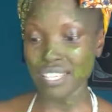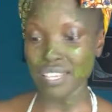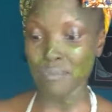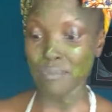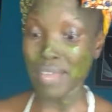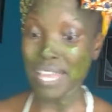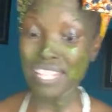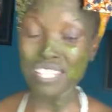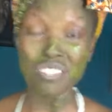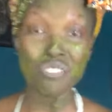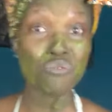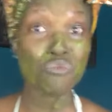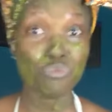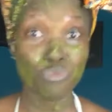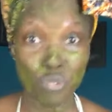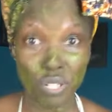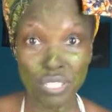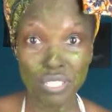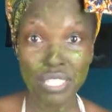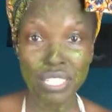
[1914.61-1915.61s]
It makes a
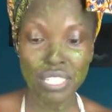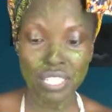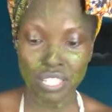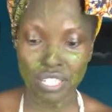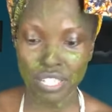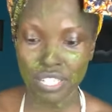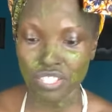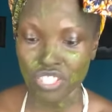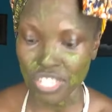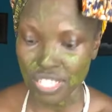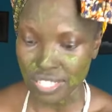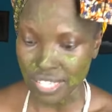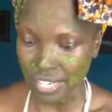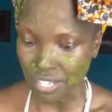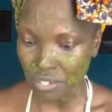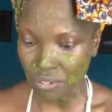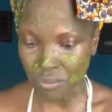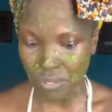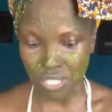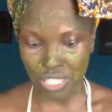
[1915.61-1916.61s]
really good, just
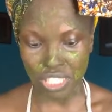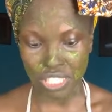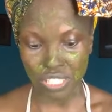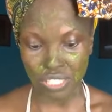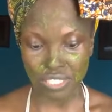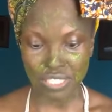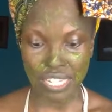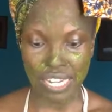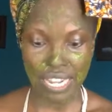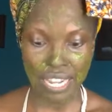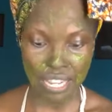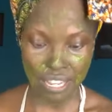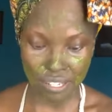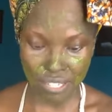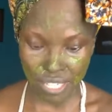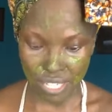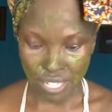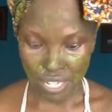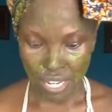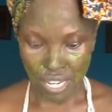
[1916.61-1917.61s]
like you would cook
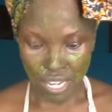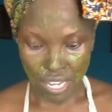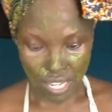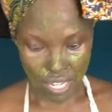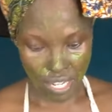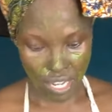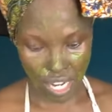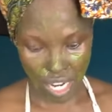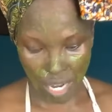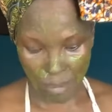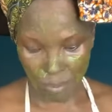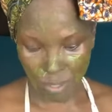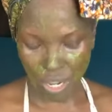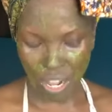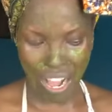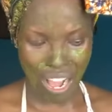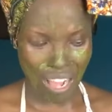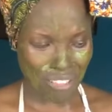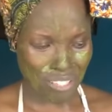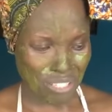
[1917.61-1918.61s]
down
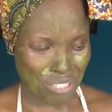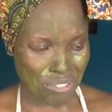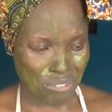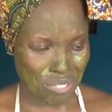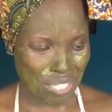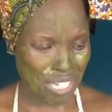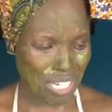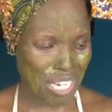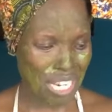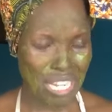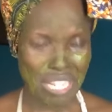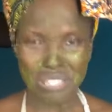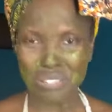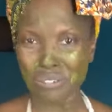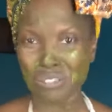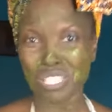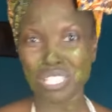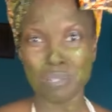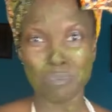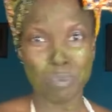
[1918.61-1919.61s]
collard greens or
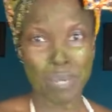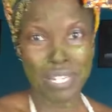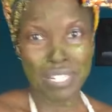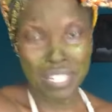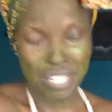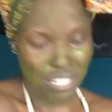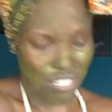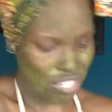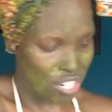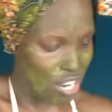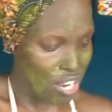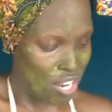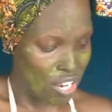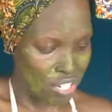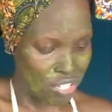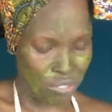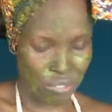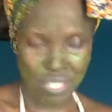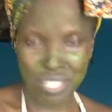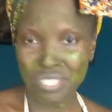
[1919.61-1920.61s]
spinach,
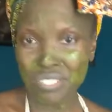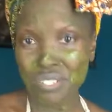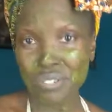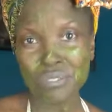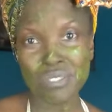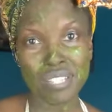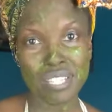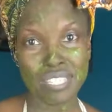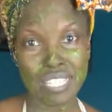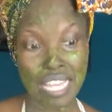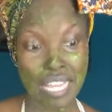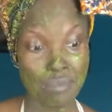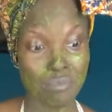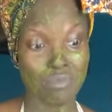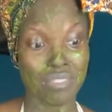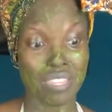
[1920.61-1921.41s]
you can do the same